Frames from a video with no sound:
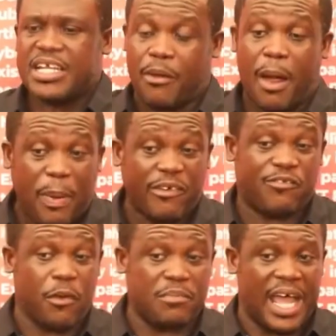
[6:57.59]
Now, apart
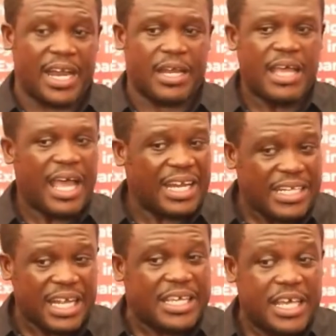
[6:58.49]
from that,
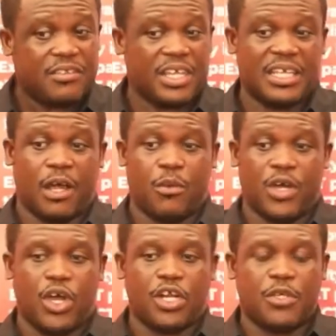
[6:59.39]
another key thing that we're
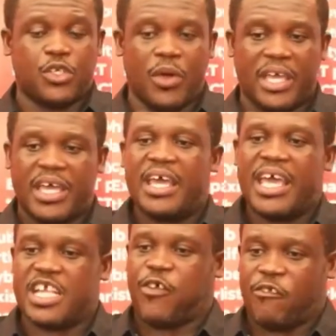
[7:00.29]
going to be doing
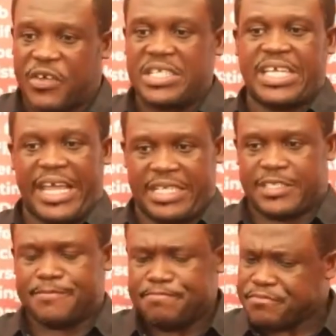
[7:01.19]
is for fintechs.